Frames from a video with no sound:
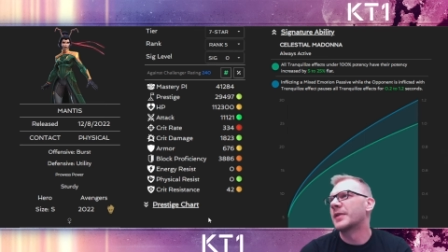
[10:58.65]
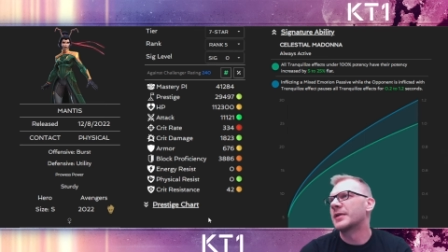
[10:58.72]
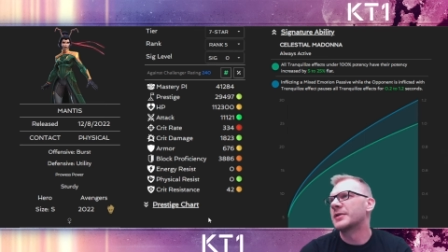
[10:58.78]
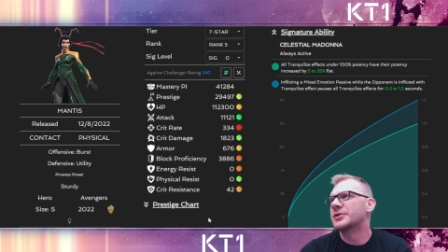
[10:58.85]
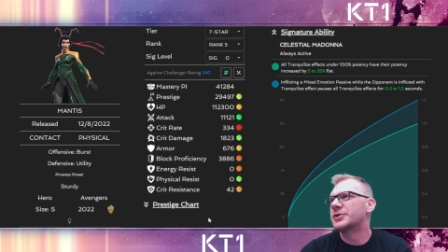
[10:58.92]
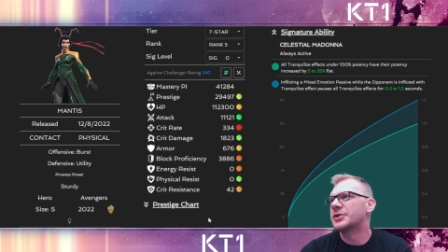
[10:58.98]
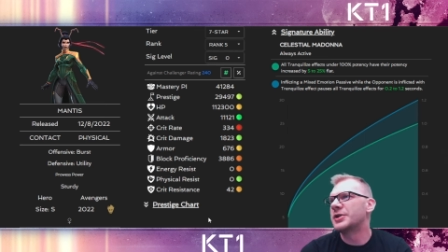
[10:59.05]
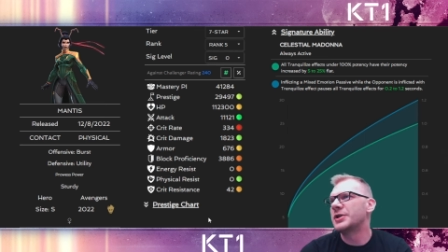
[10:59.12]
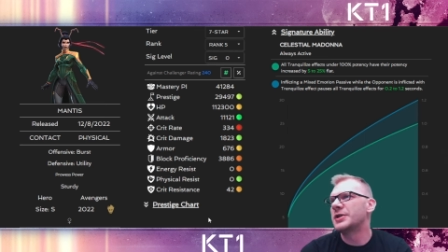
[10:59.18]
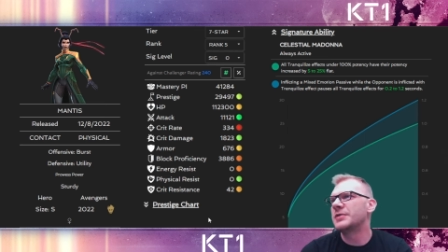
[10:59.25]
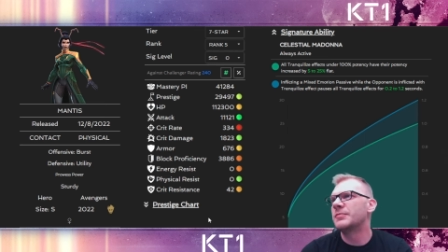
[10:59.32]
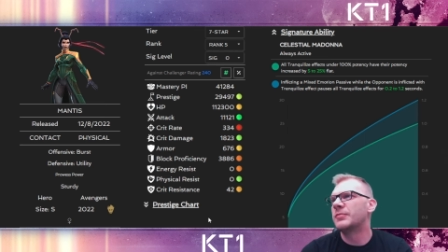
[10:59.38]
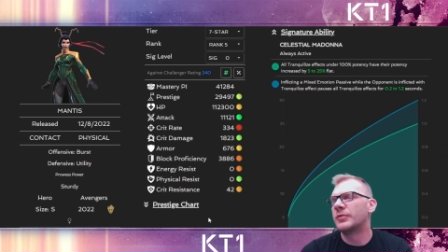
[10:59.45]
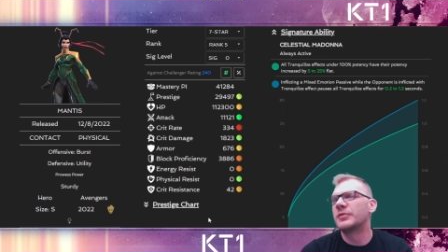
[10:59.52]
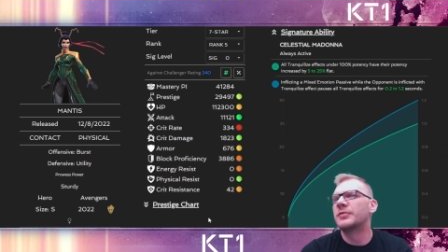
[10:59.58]
she
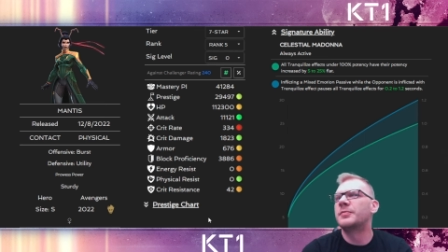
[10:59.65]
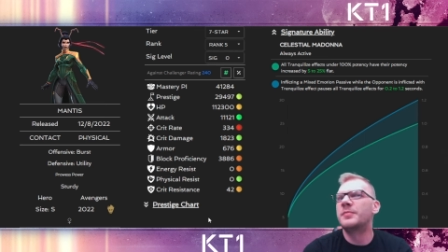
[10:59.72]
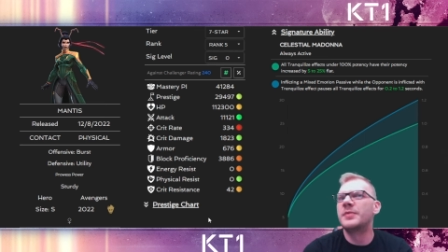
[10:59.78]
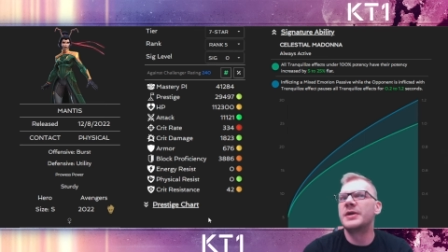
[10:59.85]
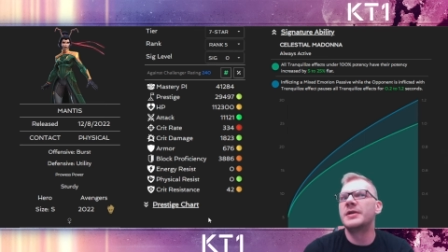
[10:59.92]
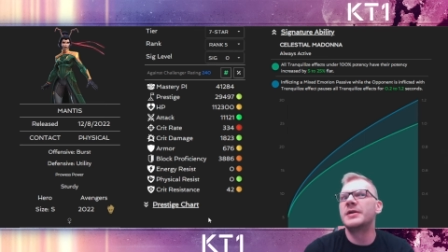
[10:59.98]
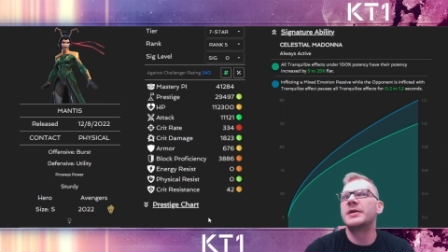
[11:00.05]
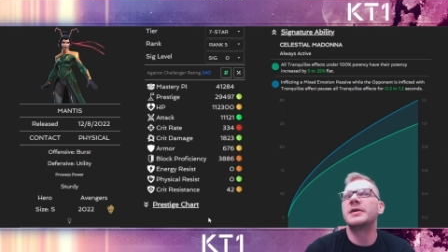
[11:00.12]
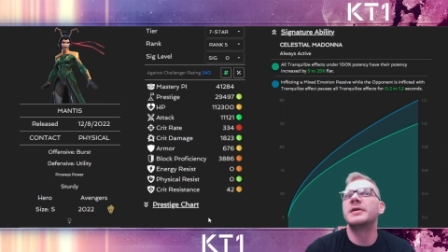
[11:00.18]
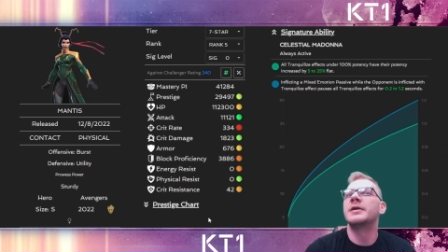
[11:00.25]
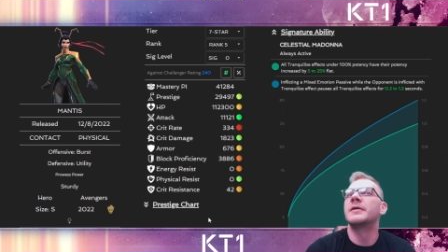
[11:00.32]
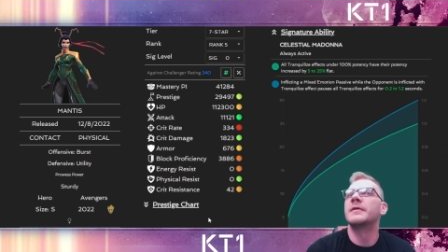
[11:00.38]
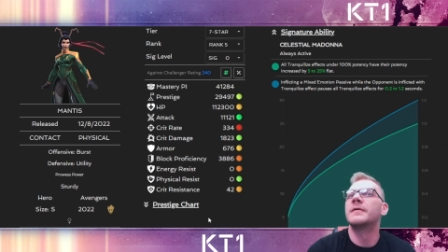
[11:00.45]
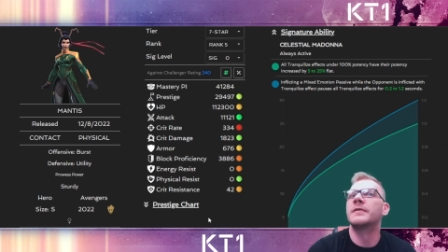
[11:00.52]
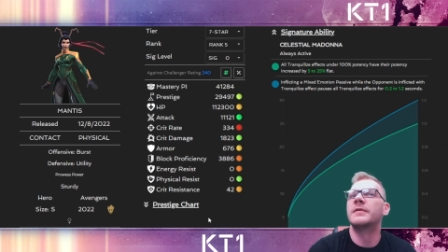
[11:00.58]
would be
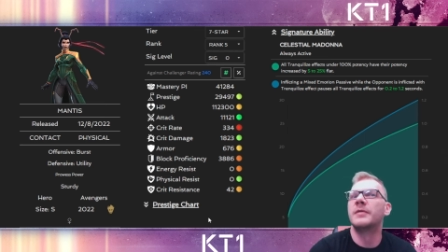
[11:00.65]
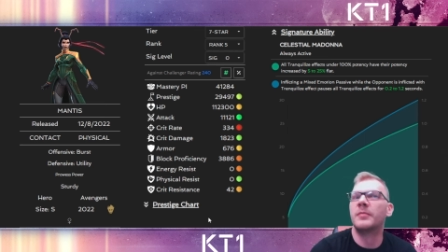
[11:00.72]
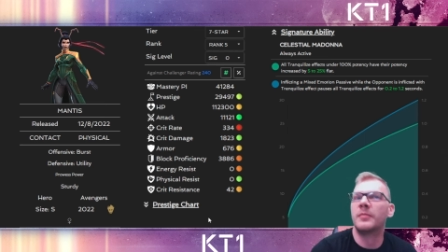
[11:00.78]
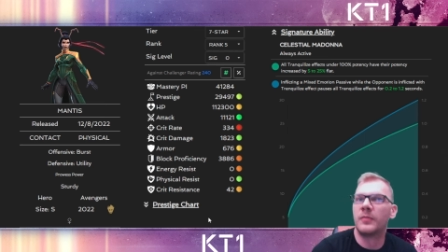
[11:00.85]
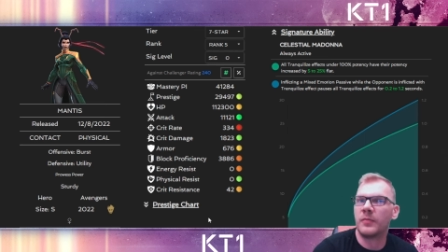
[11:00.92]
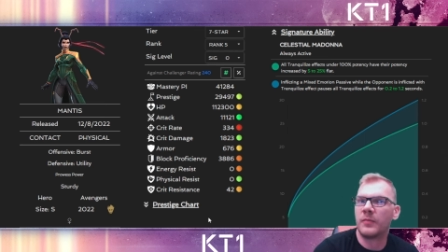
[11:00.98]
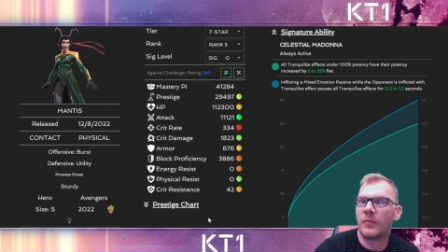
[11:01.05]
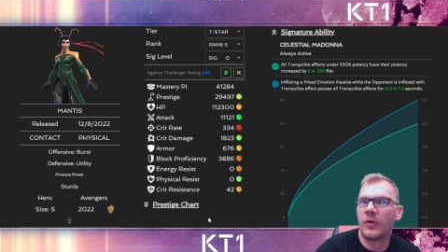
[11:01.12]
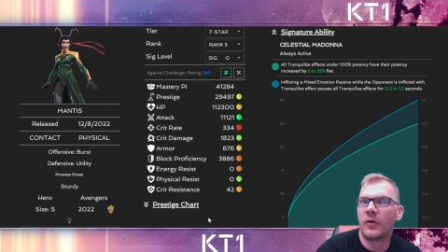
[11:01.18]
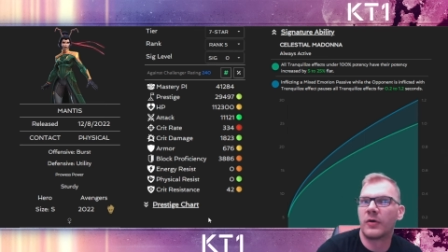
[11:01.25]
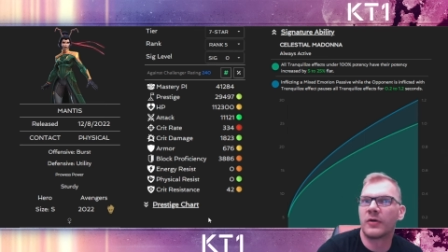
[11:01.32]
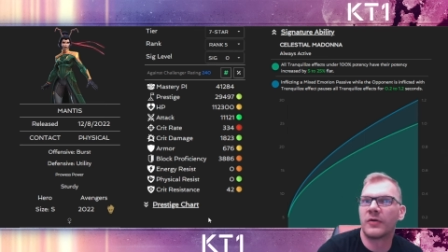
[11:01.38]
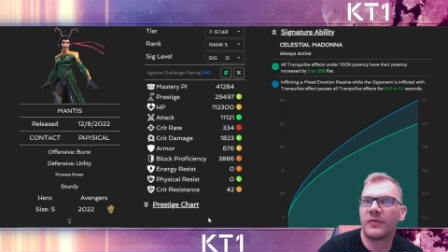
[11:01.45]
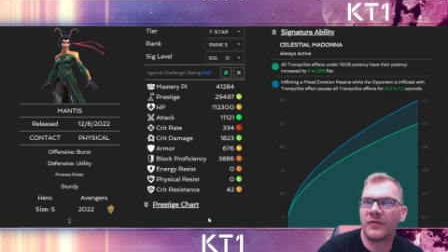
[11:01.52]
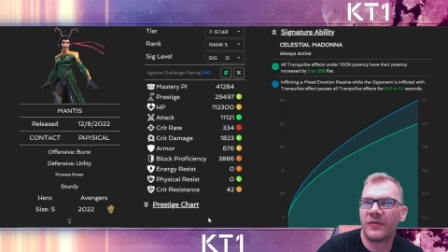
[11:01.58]
the
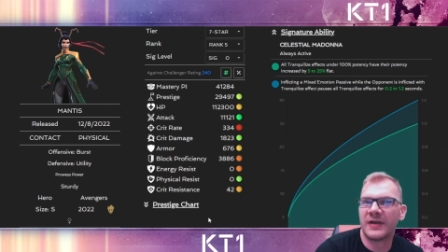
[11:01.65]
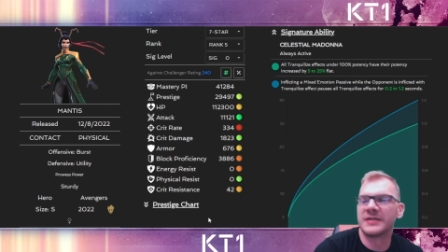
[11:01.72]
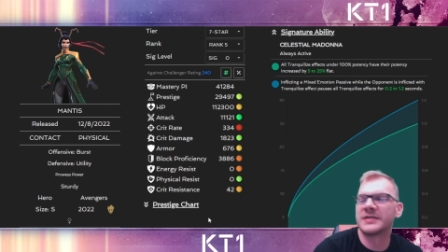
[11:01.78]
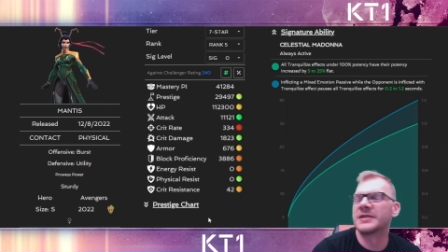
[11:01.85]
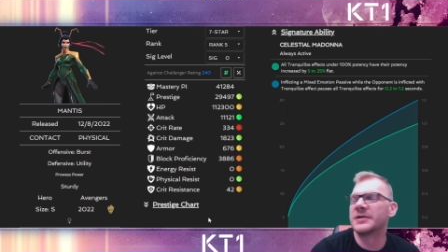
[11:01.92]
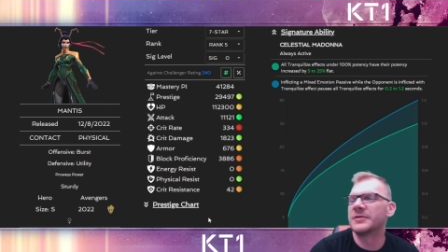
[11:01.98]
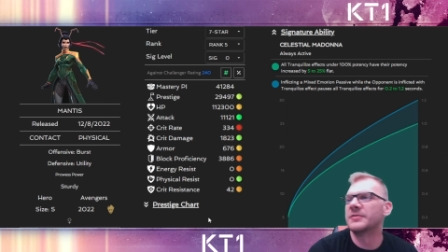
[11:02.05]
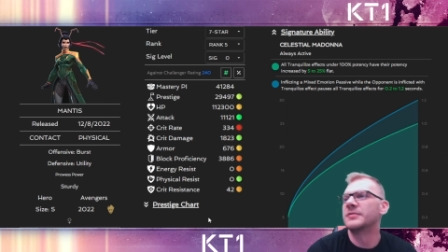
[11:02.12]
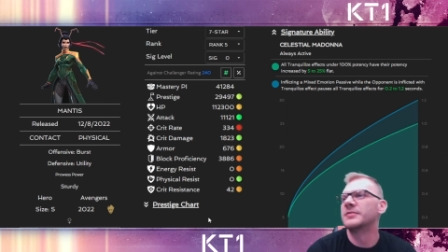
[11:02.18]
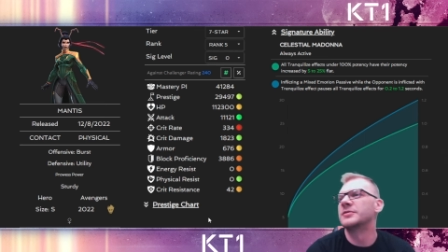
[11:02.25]
more offensive